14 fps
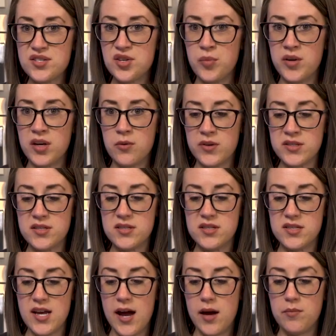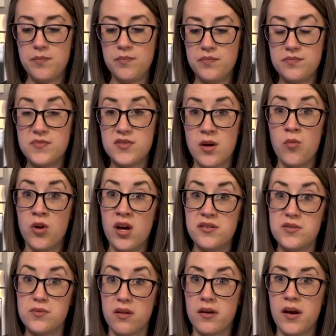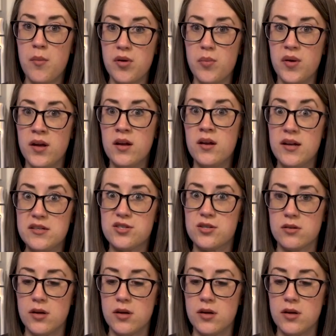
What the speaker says: nobody wants to stab someone else with an EpiPen at Easter